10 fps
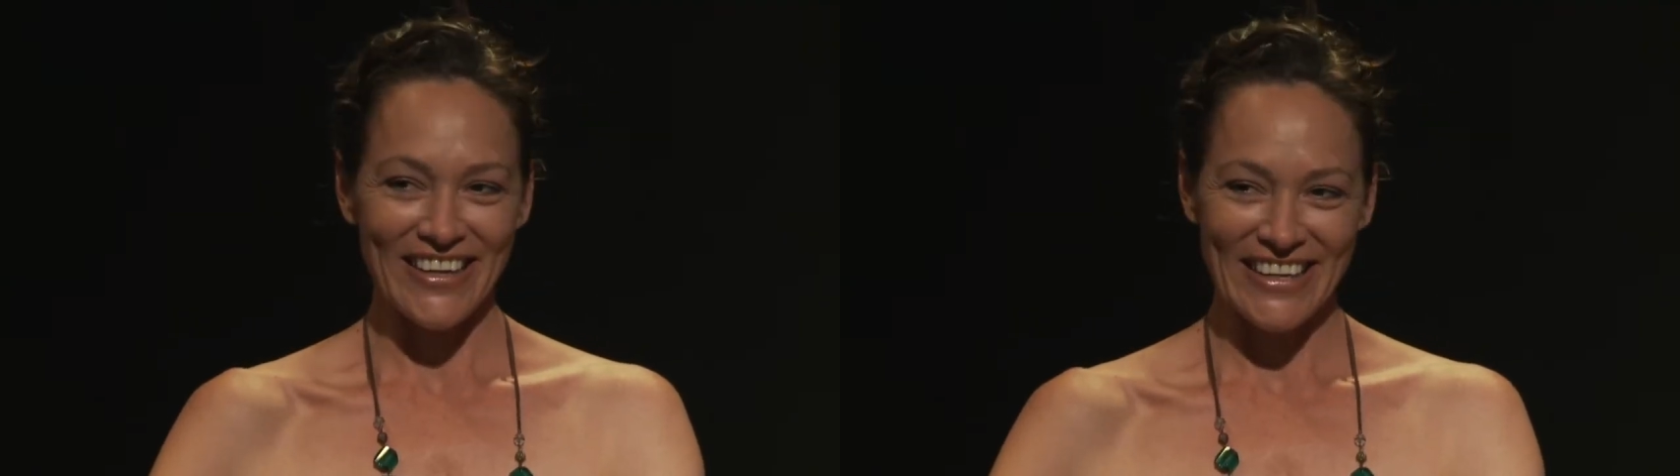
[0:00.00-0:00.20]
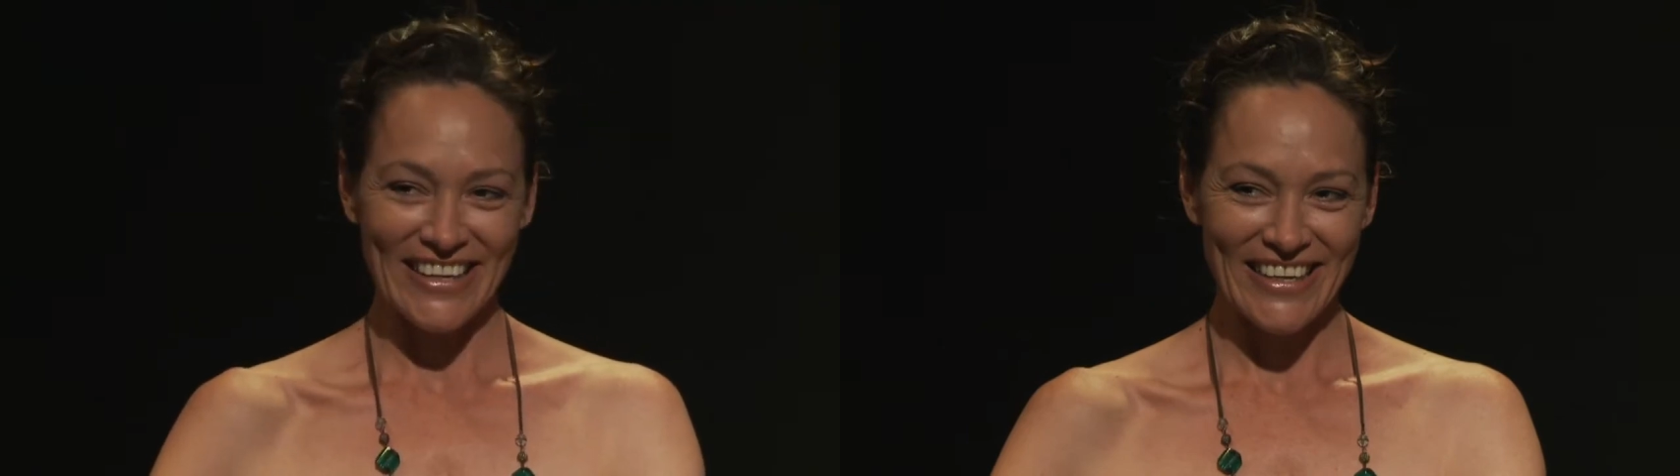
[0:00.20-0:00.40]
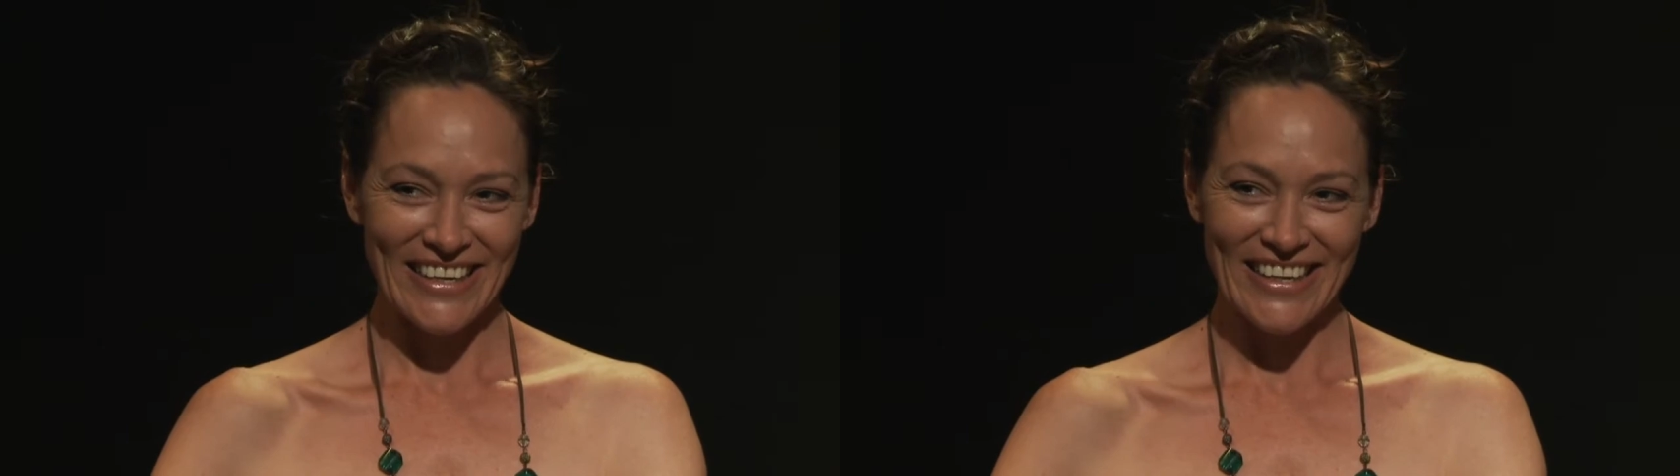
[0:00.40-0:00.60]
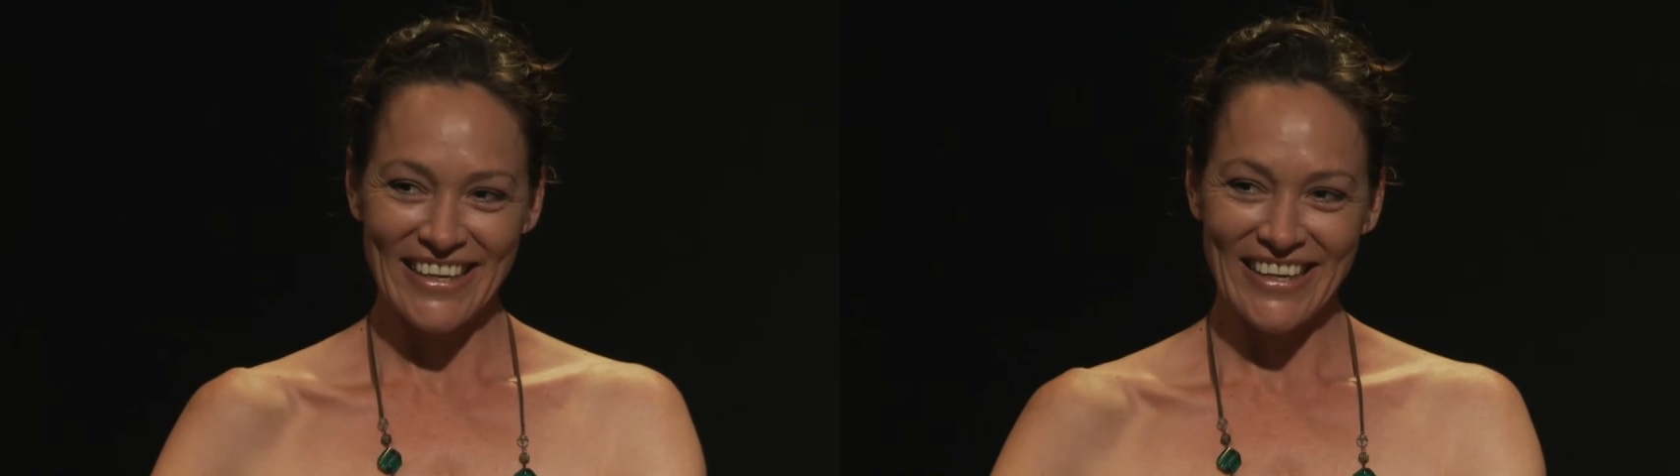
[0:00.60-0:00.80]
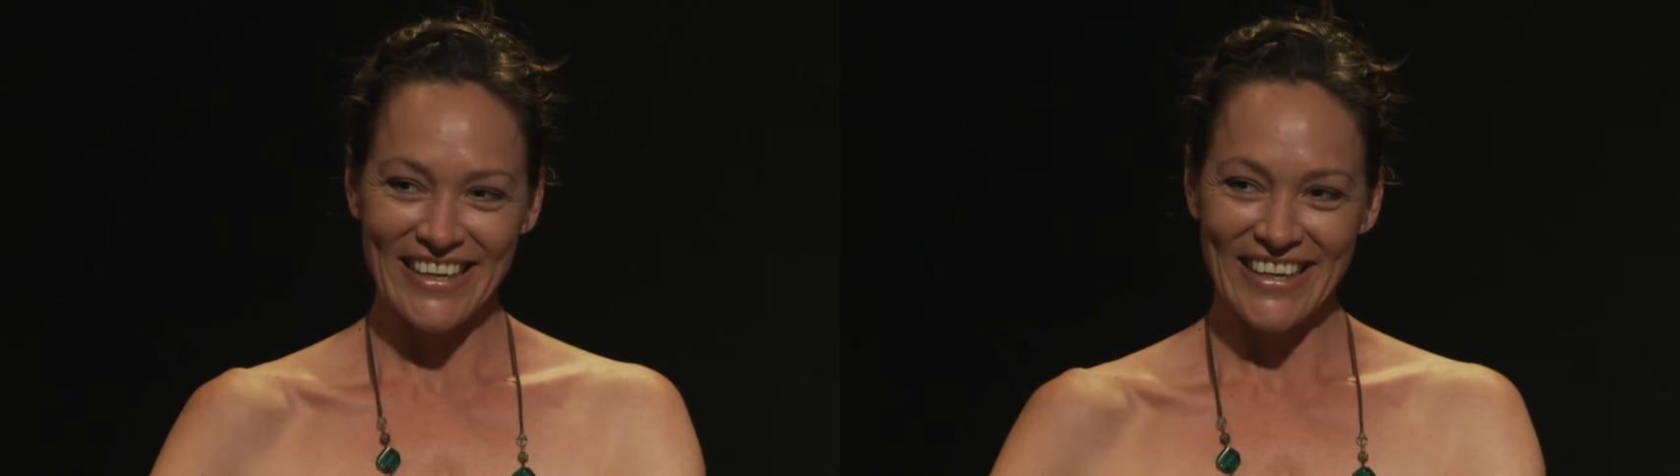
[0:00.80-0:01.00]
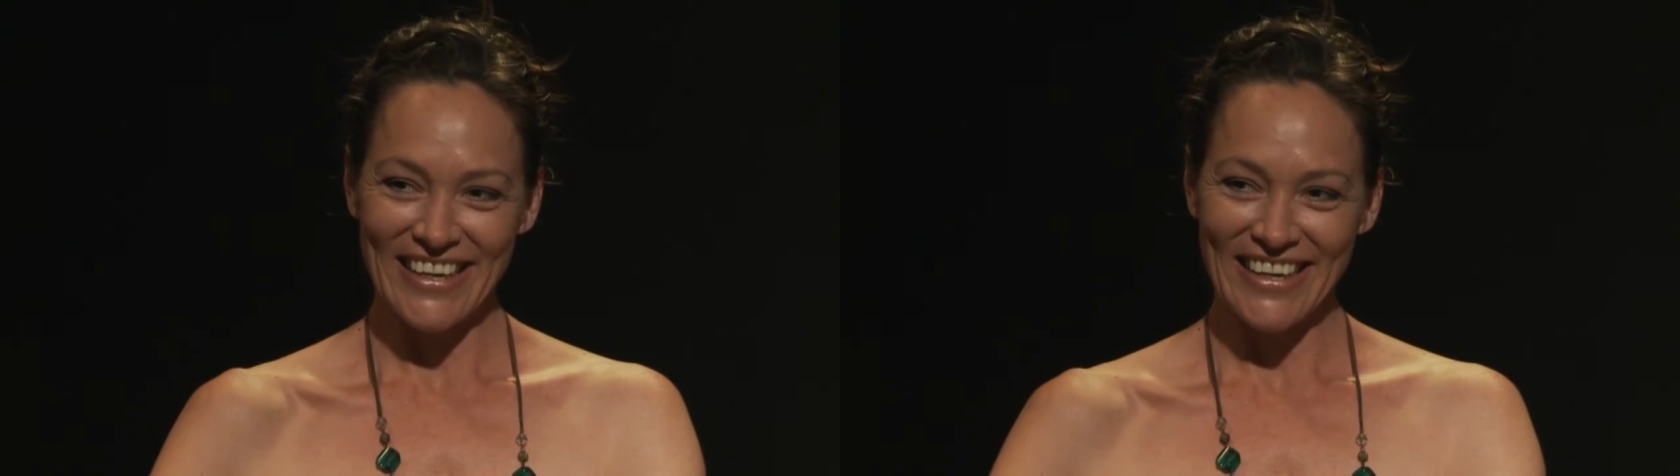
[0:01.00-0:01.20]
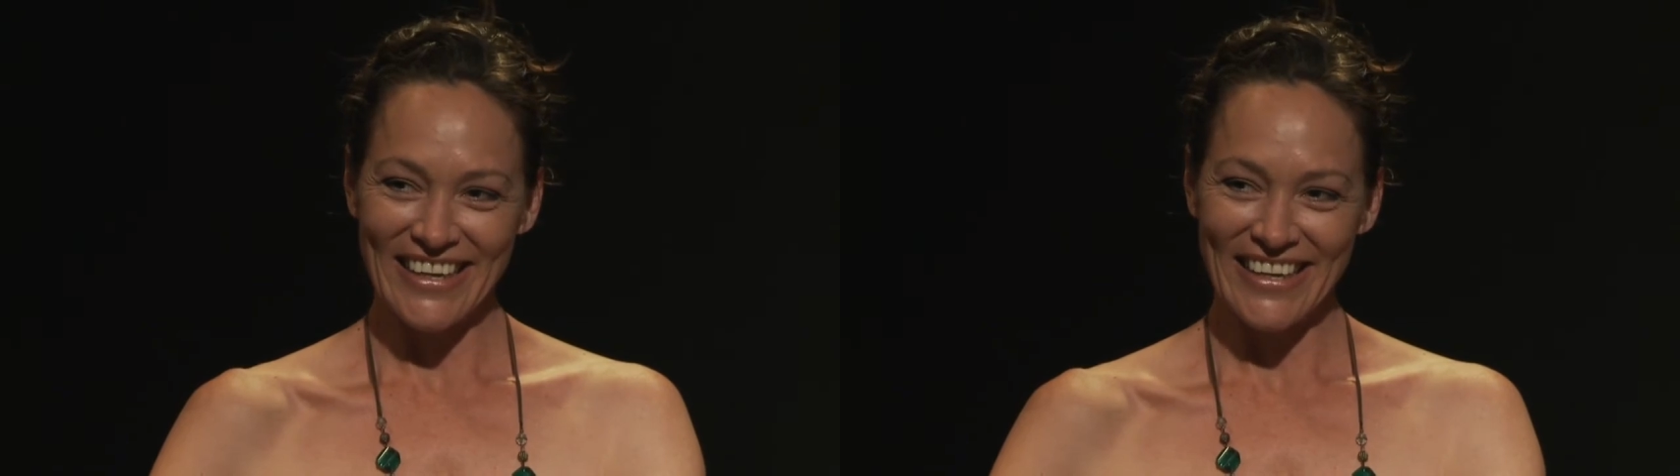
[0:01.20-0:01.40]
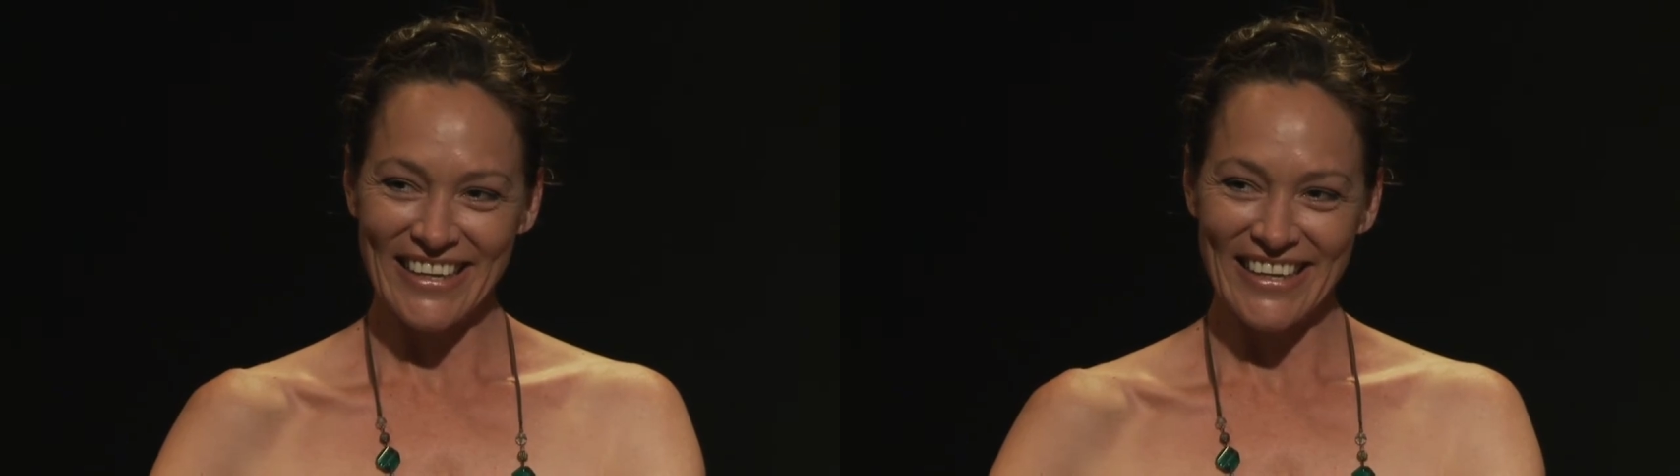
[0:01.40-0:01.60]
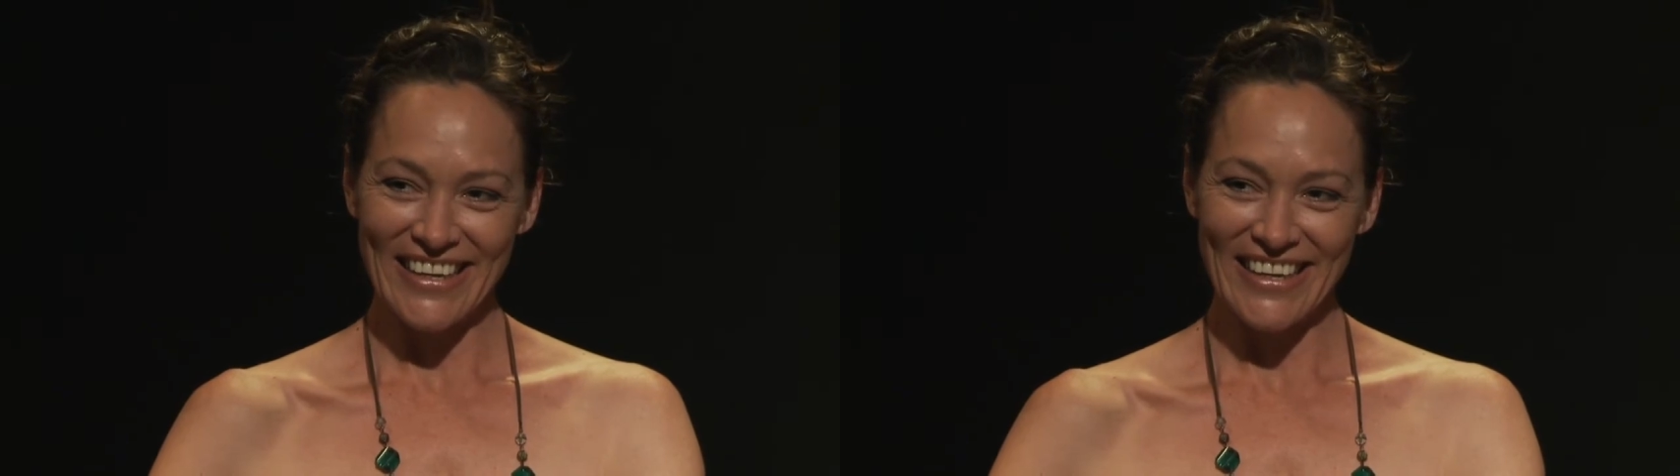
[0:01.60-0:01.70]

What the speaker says: You clean up sweet.